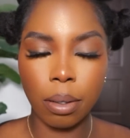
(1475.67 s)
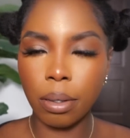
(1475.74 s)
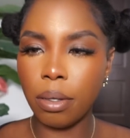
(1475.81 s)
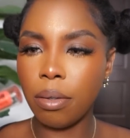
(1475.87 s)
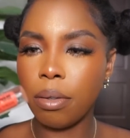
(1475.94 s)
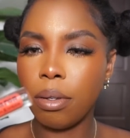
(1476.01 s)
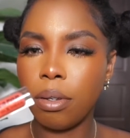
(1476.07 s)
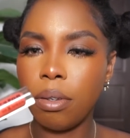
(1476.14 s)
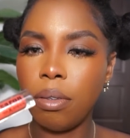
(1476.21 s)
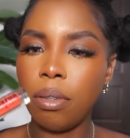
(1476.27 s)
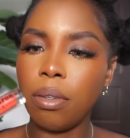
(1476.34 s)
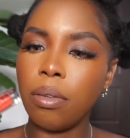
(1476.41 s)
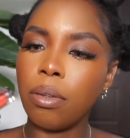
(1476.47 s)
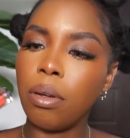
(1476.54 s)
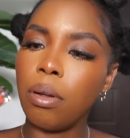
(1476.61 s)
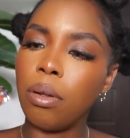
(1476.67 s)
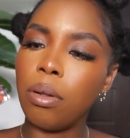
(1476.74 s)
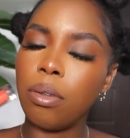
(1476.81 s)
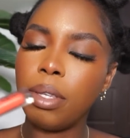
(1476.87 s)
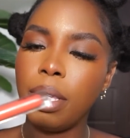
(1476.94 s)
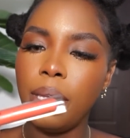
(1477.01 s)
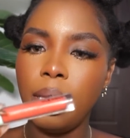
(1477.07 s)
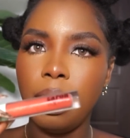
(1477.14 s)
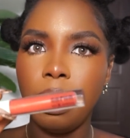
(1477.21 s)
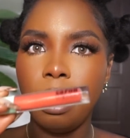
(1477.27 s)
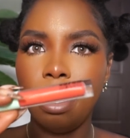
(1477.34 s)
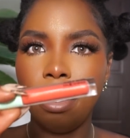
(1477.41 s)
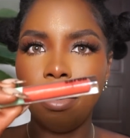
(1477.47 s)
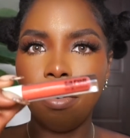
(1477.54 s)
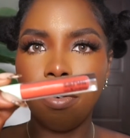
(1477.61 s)
This gloss is called
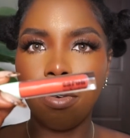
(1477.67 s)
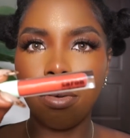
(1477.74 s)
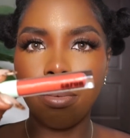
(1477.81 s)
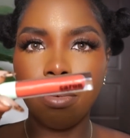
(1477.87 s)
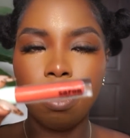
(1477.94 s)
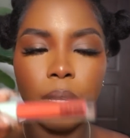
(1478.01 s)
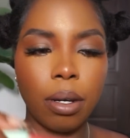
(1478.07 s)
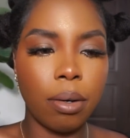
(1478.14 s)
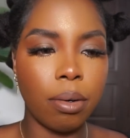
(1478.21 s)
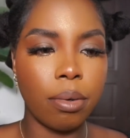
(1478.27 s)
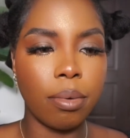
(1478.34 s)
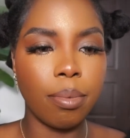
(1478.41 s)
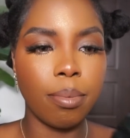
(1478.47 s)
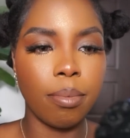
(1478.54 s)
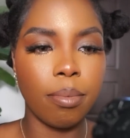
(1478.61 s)
Kiki from Saron